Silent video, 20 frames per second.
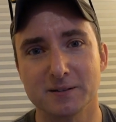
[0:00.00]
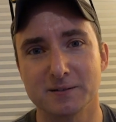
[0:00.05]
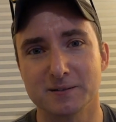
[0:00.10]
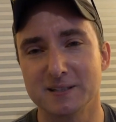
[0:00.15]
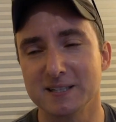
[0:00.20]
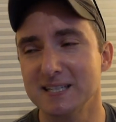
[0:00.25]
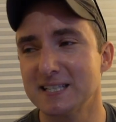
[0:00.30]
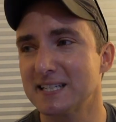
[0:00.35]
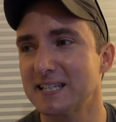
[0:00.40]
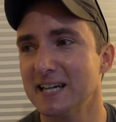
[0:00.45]

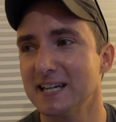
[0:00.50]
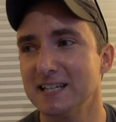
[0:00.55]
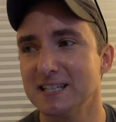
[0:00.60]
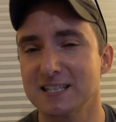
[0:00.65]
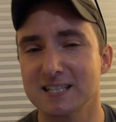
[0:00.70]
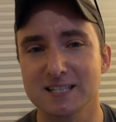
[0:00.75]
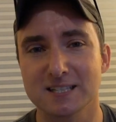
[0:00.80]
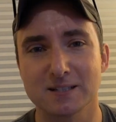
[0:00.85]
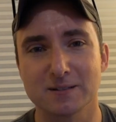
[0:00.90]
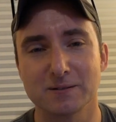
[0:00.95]
These
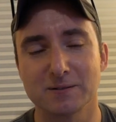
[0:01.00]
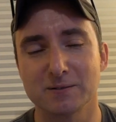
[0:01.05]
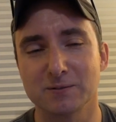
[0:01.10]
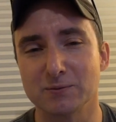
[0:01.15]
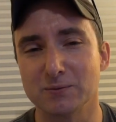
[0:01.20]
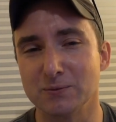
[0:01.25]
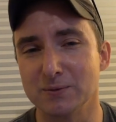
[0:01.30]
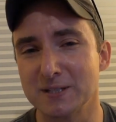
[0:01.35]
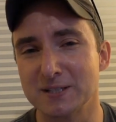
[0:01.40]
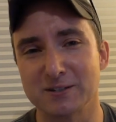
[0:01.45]
days,
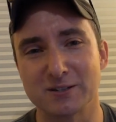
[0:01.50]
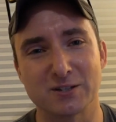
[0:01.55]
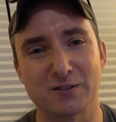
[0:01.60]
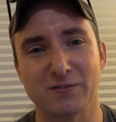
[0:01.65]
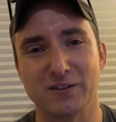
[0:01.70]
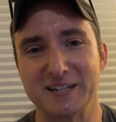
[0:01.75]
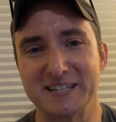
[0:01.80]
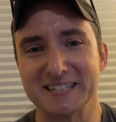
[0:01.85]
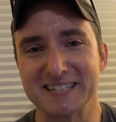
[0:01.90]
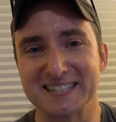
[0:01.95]
research
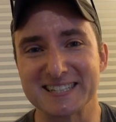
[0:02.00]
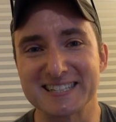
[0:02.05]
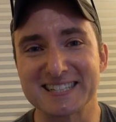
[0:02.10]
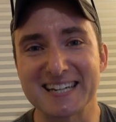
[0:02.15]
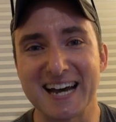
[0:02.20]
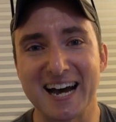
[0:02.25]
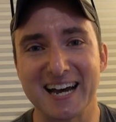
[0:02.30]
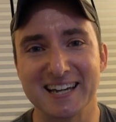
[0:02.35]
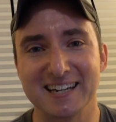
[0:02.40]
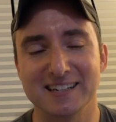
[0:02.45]
funding is
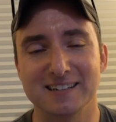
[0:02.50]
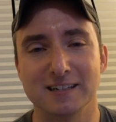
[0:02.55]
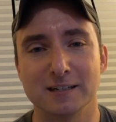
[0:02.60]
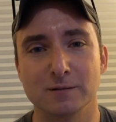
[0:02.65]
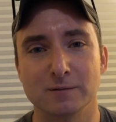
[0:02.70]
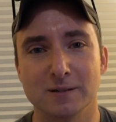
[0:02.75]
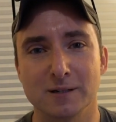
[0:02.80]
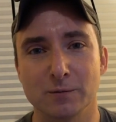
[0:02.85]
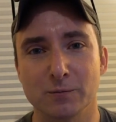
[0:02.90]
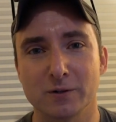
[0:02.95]
tight,
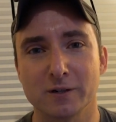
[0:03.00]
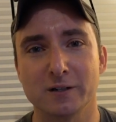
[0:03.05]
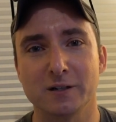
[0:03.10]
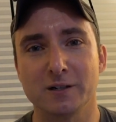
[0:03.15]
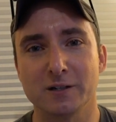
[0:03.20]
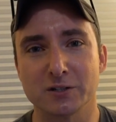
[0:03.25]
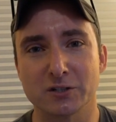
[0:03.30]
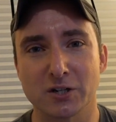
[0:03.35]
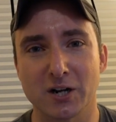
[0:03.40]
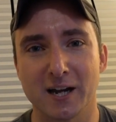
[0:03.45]
and we're
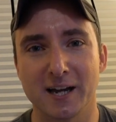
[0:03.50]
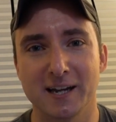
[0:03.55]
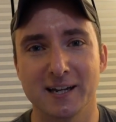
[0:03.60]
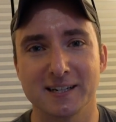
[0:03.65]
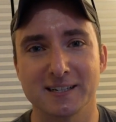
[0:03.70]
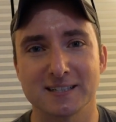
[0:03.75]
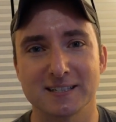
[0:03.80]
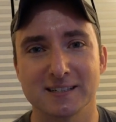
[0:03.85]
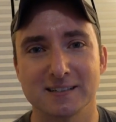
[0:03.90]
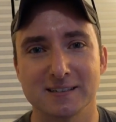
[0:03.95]
all
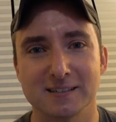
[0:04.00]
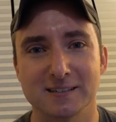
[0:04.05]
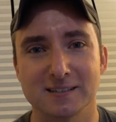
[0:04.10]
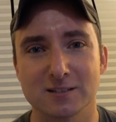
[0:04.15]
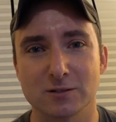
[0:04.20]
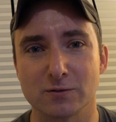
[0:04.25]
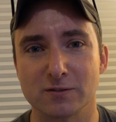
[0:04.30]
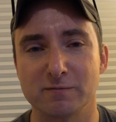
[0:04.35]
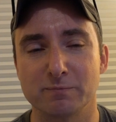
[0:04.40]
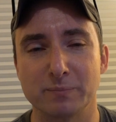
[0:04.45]
trying to
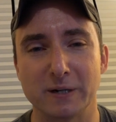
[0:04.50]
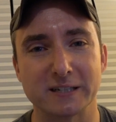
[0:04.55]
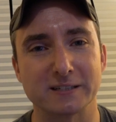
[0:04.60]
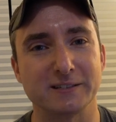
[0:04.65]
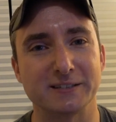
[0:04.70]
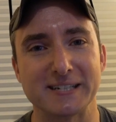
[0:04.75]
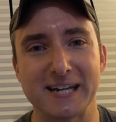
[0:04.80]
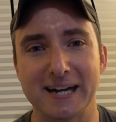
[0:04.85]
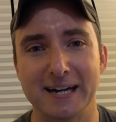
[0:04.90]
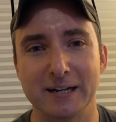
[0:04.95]
sort of
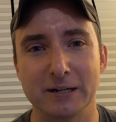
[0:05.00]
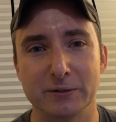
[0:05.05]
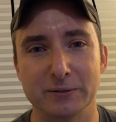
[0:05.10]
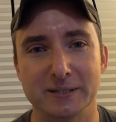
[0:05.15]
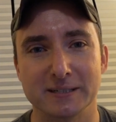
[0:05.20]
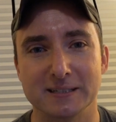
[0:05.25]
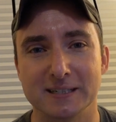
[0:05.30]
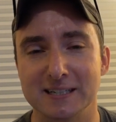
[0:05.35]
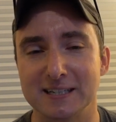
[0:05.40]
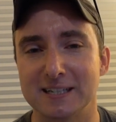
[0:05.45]
buckle down
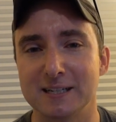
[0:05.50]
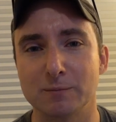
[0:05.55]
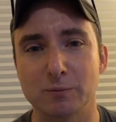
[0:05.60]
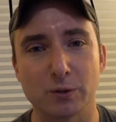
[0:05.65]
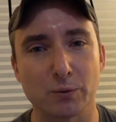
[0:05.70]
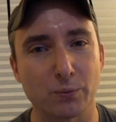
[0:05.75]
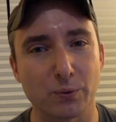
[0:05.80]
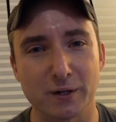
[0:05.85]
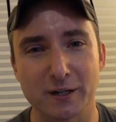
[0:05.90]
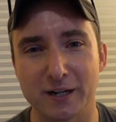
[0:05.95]
and keep
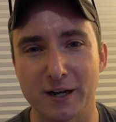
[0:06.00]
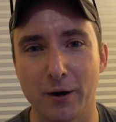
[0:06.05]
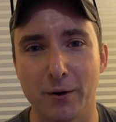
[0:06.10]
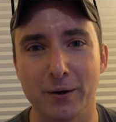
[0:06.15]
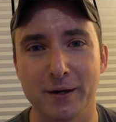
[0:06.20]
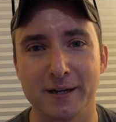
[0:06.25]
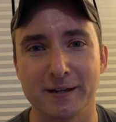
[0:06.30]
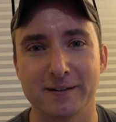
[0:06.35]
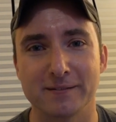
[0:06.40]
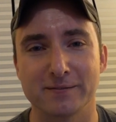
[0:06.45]
the work
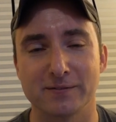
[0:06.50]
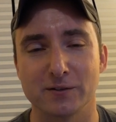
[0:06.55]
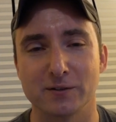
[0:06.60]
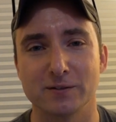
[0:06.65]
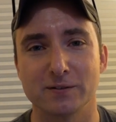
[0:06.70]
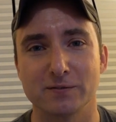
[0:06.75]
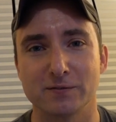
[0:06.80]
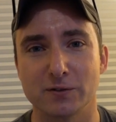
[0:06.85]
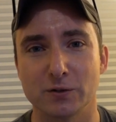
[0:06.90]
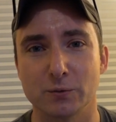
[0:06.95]
going
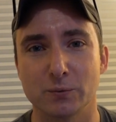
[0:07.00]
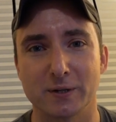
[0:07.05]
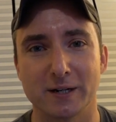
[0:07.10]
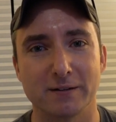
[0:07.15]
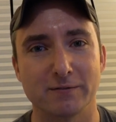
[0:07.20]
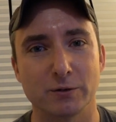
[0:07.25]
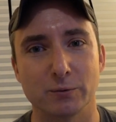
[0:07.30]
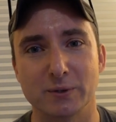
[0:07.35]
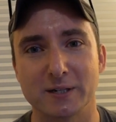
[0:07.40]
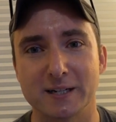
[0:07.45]
for
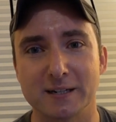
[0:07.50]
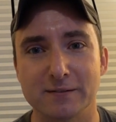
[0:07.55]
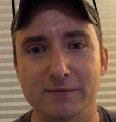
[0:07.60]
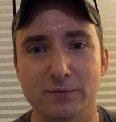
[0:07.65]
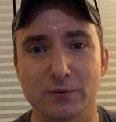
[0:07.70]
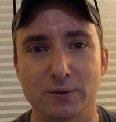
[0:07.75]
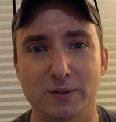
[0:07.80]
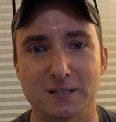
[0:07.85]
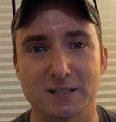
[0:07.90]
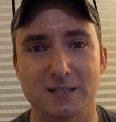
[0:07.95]
whatever we can
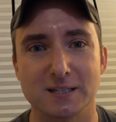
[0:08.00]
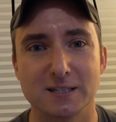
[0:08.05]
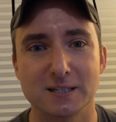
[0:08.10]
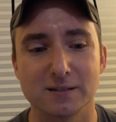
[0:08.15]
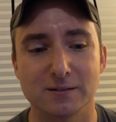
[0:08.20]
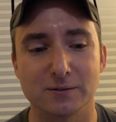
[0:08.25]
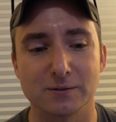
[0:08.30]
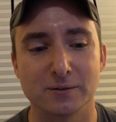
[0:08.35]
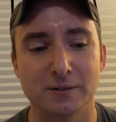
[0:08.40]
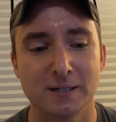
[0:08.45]
afford to
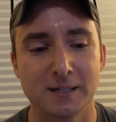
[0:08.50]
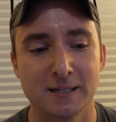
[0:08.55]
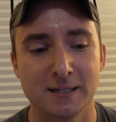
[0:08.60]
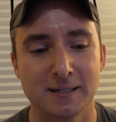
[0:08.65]
do.